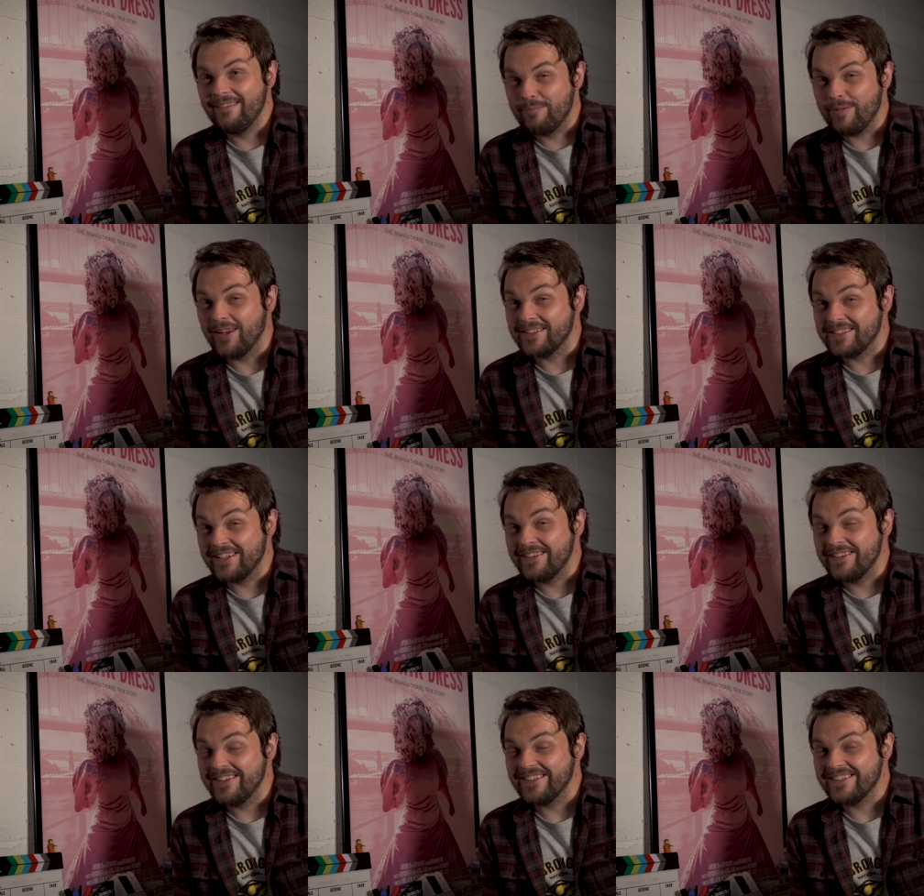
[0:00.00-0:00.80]
Part
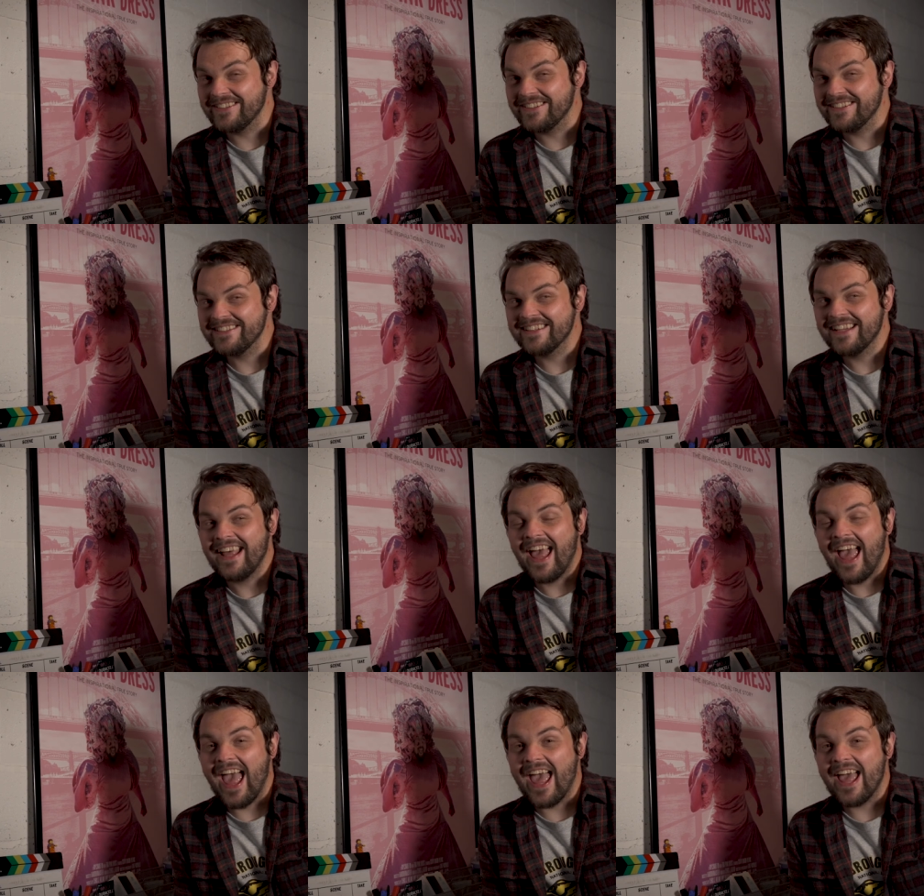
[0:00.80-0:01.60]
2, good choice.
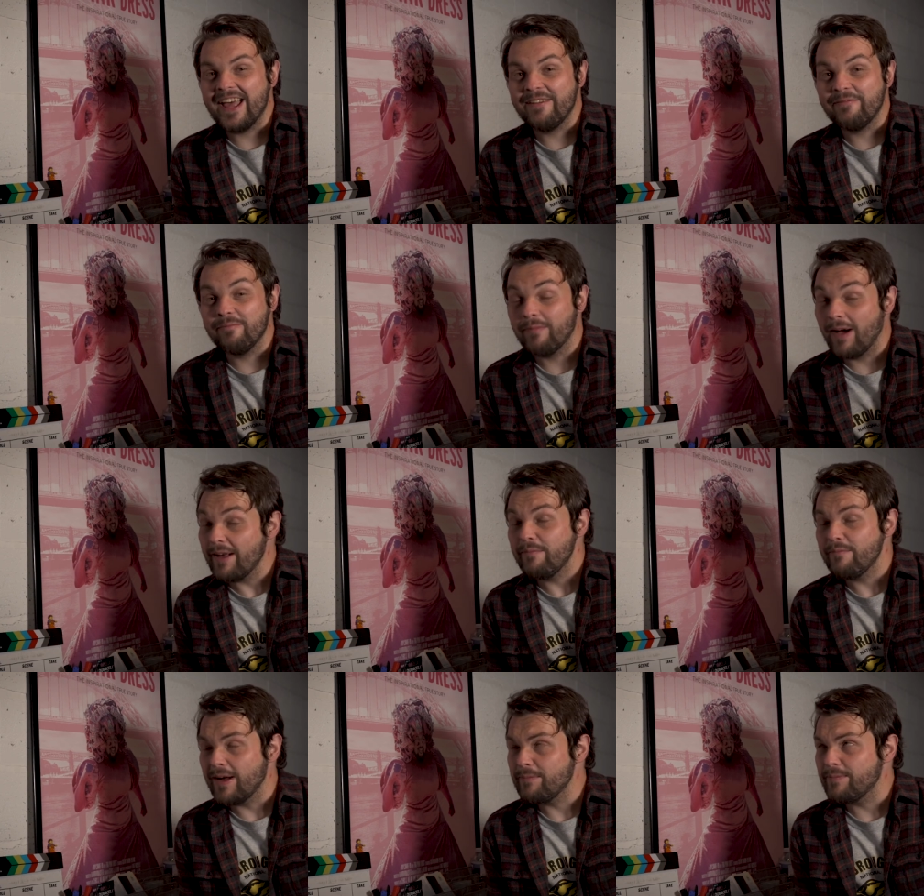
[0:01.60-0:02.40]

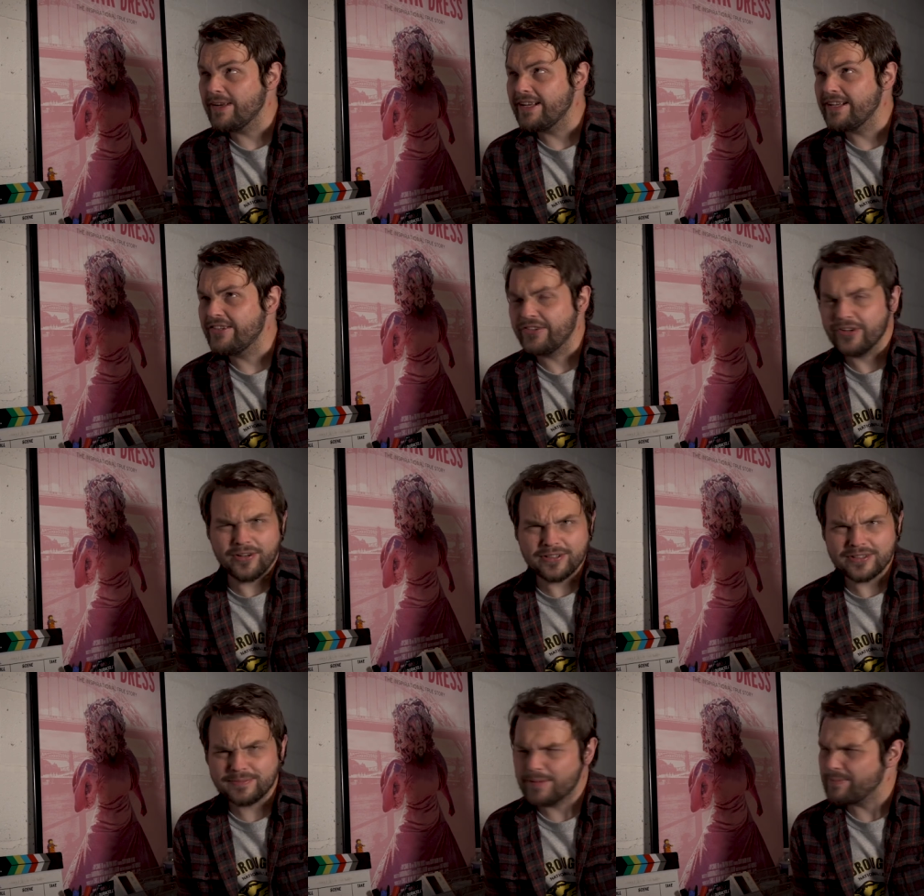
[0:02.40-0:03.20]
Might be
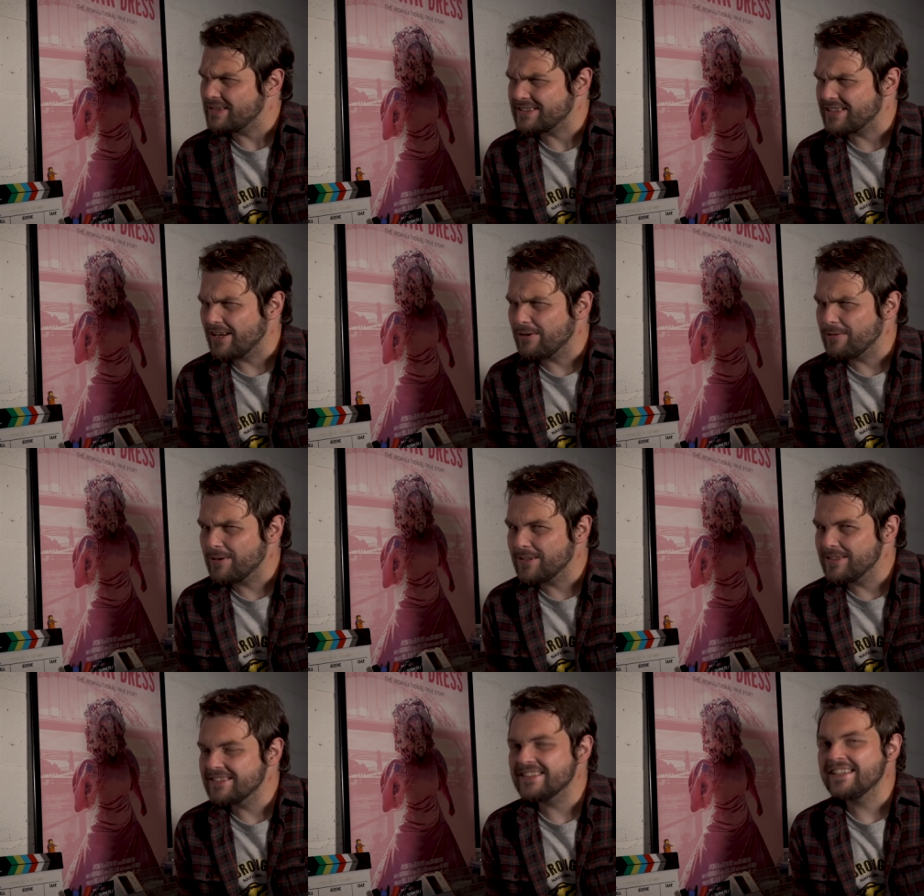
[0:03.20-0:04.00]
Jaws, maybe Star
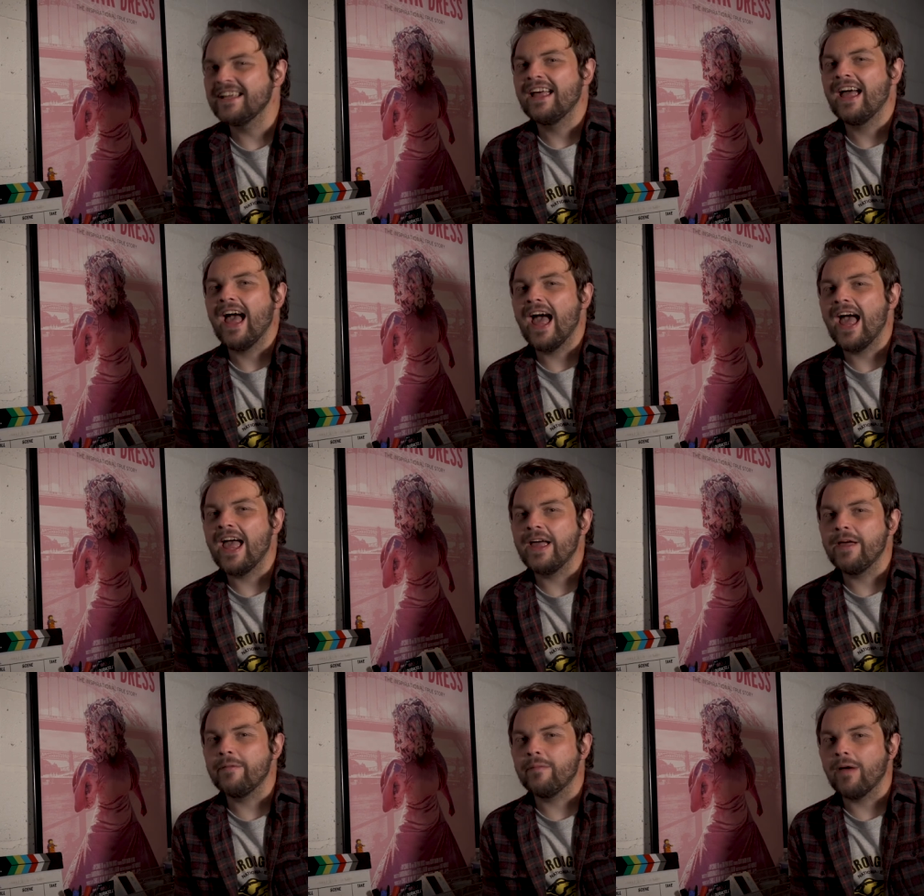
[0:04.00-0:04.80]
Wars.
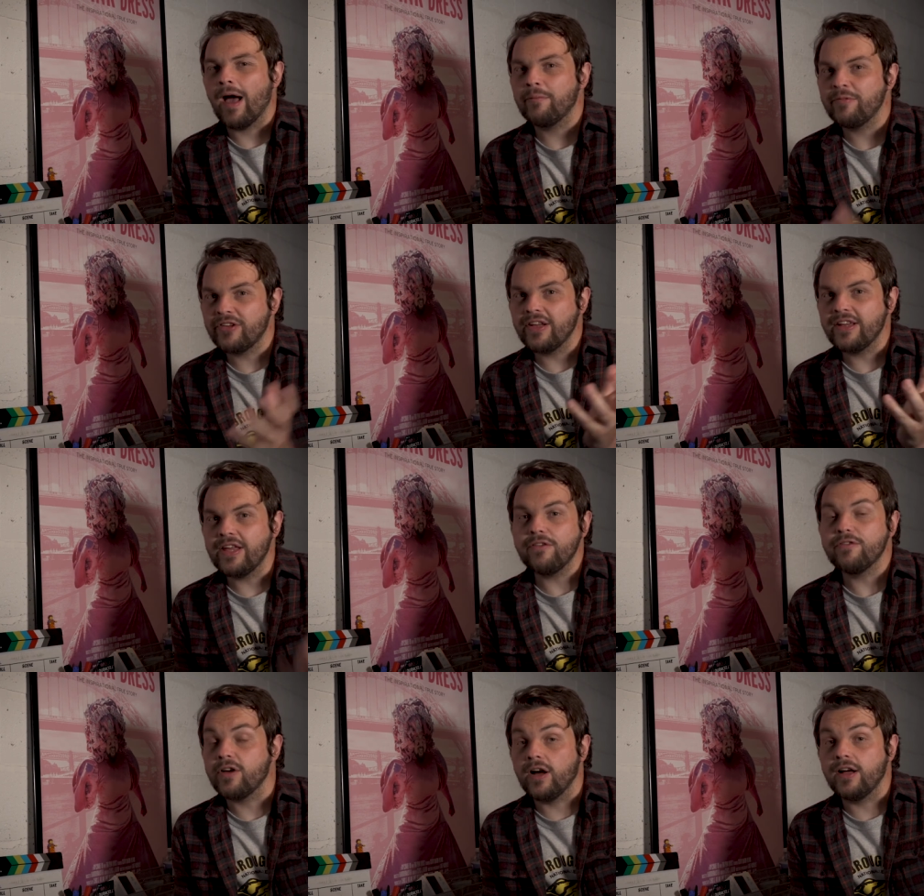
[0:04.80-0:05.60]
I'm sure
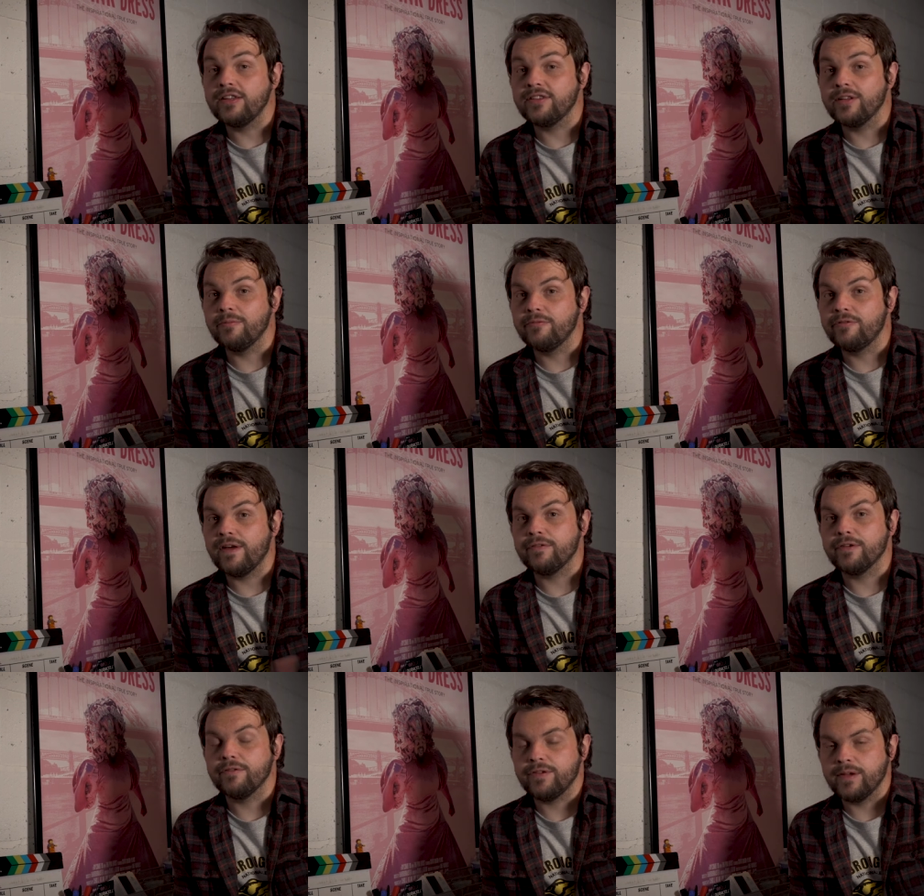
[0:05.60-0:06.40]
you've got some
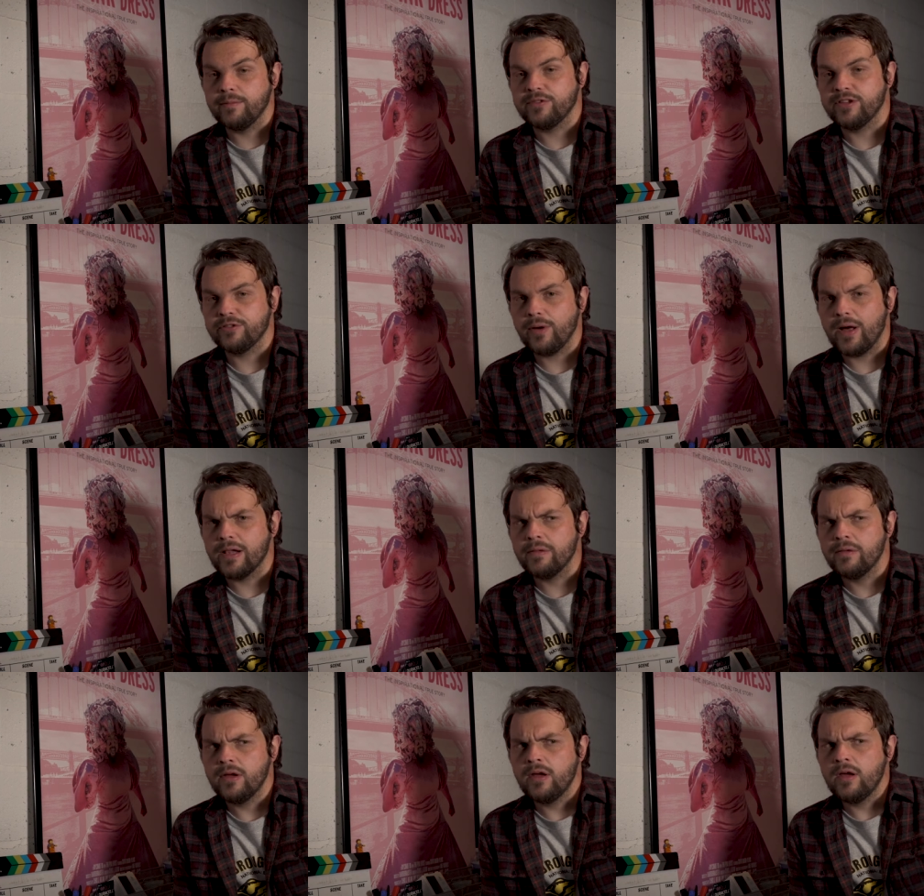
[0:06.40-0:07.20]
favourite films as
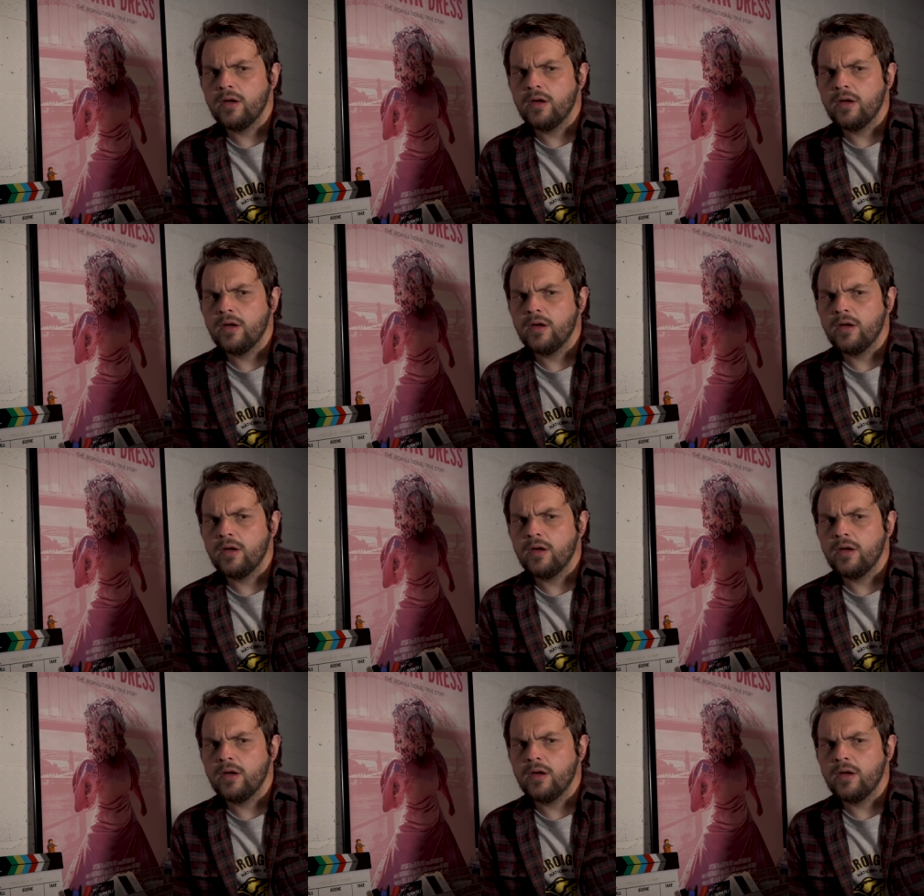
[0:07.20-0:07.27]
well.